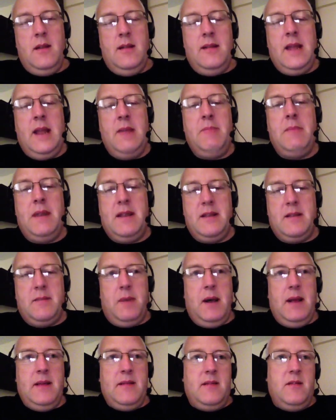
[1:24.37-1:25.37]
10 minutes
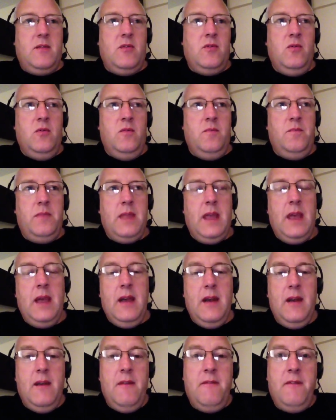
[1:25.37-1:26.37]
past 2,
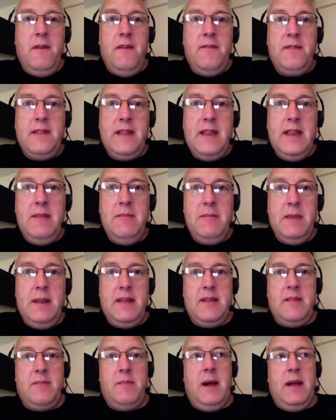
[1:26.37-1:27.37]
15
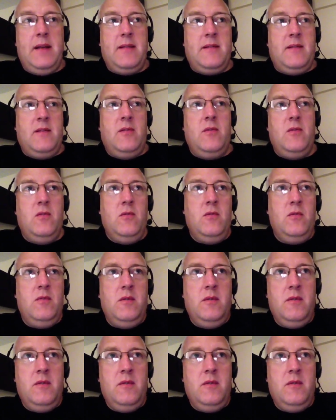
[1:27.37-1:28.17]
minutes past 2,